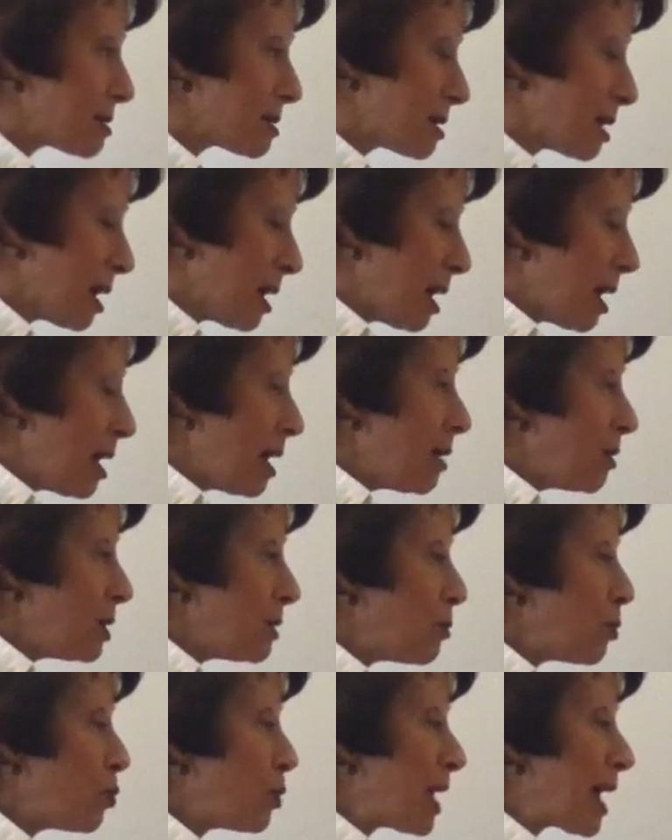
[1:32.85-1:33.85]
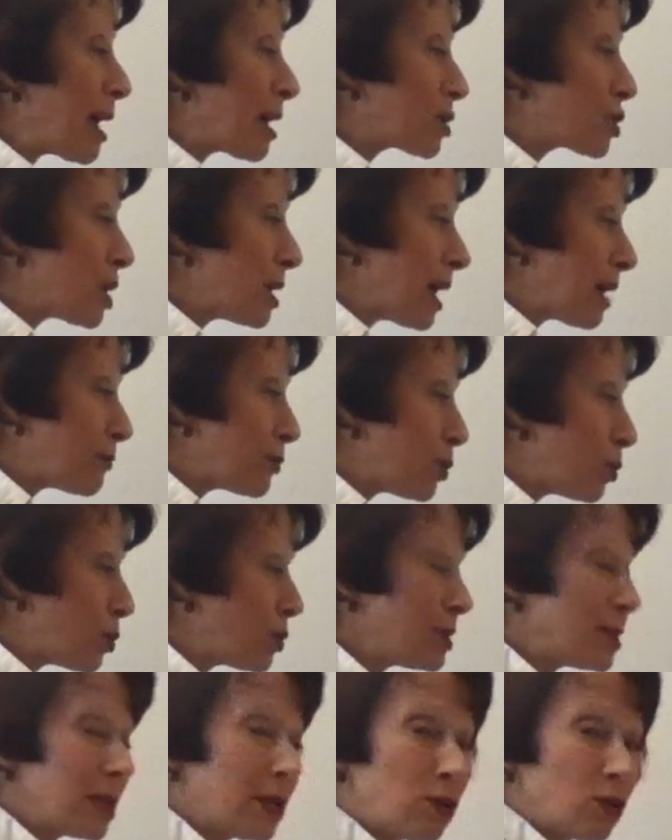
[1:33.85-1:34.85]
we actually have to
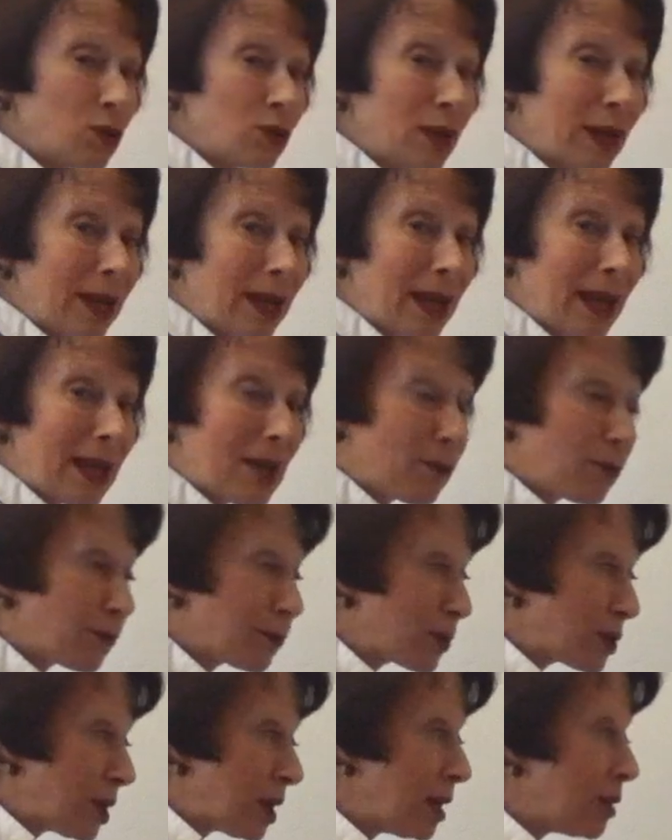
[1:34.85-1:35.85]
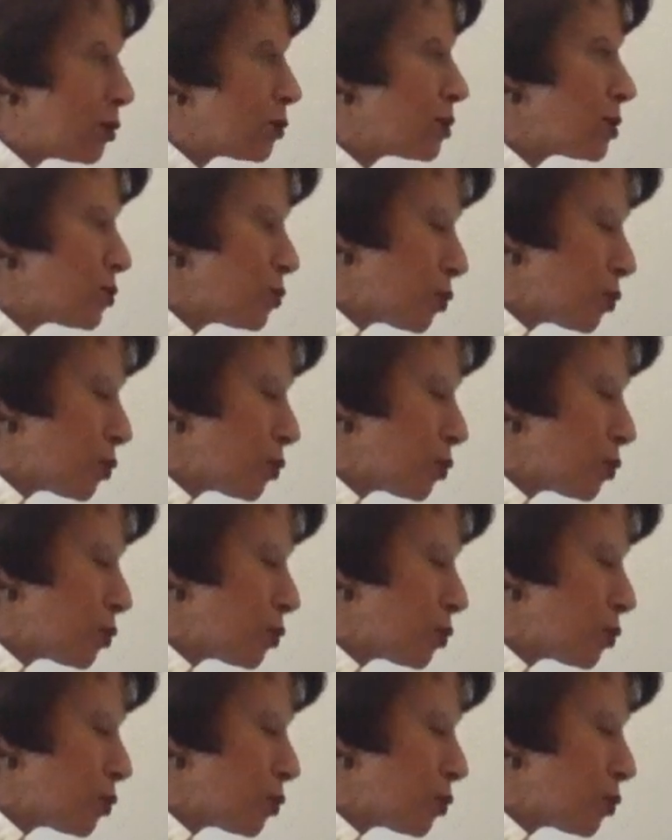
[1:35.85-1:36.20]
continue the left in order